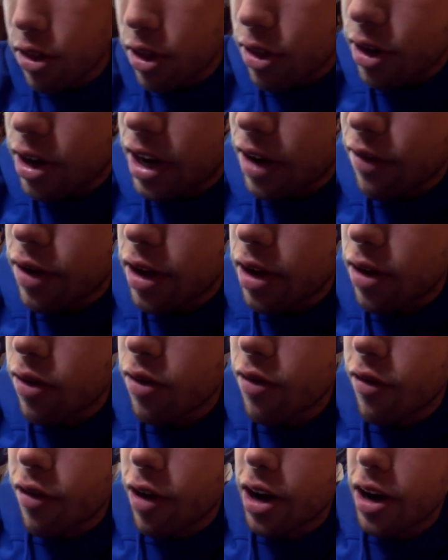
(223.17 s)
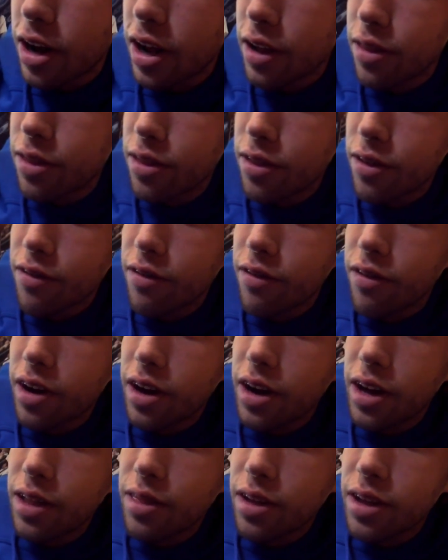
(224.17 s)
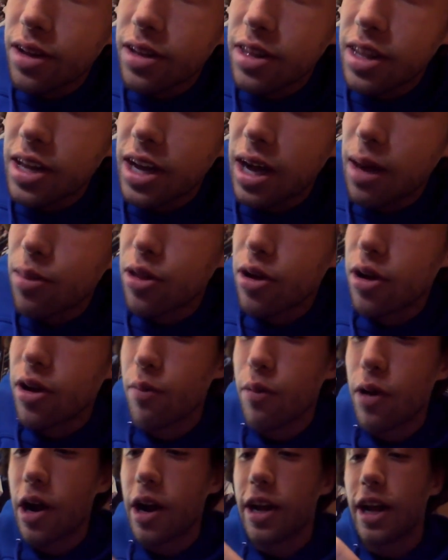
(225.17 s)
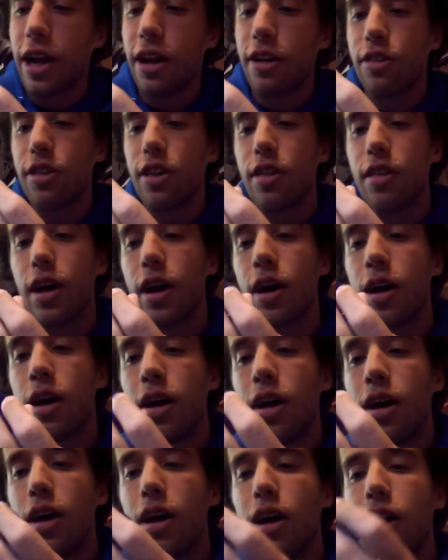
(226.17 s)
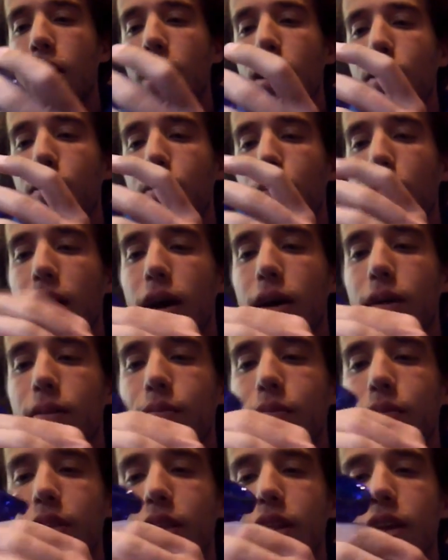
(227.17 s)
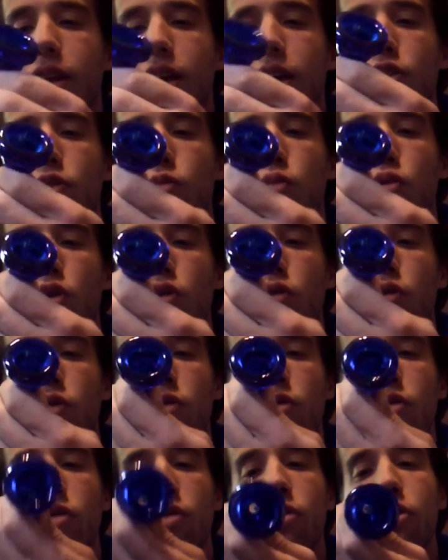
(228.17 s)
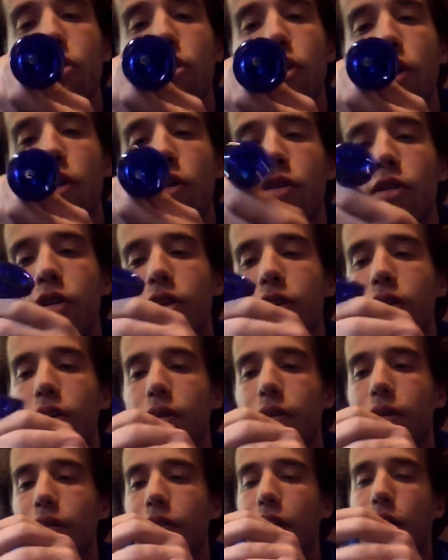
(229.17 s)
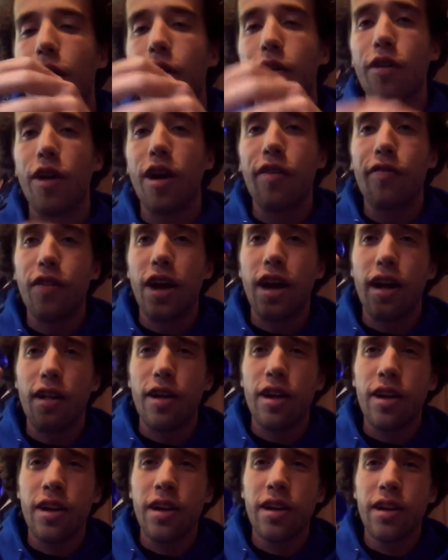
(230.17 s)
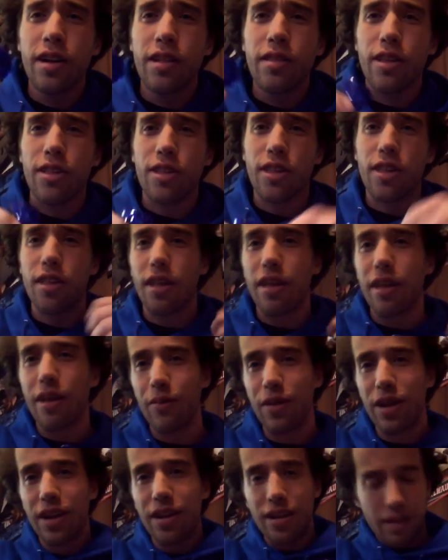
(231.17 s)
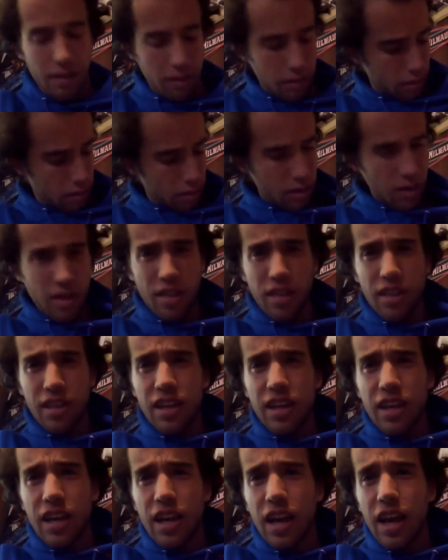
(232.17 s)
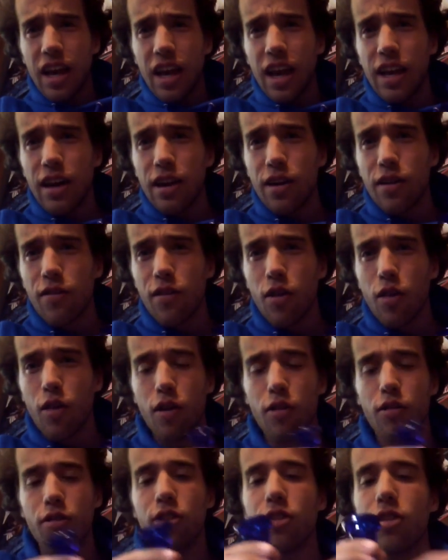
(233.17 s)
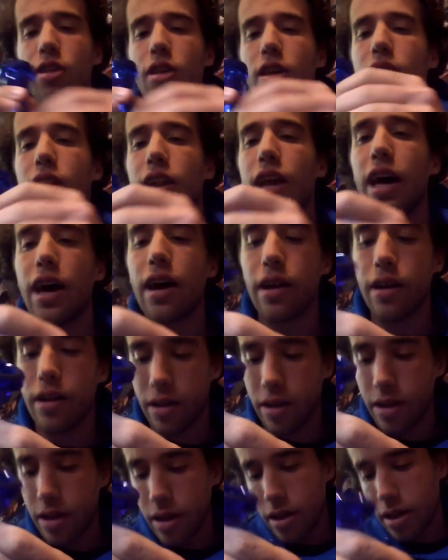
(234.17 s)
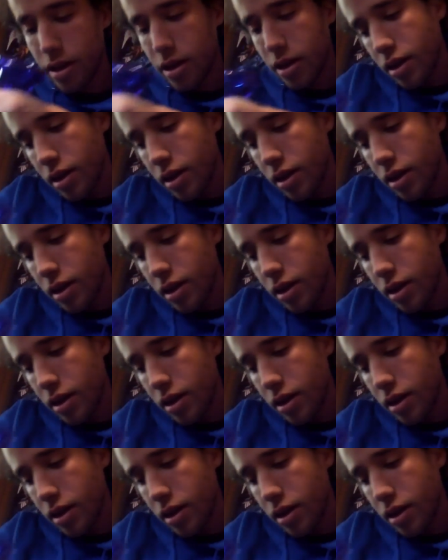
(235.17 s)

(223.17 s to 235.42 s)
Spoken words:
it does say 6.5 AL right on the top there. You probably can't see that, but it's blue. So you know, Grand Valley. This is, I mean, it's kind of close. Not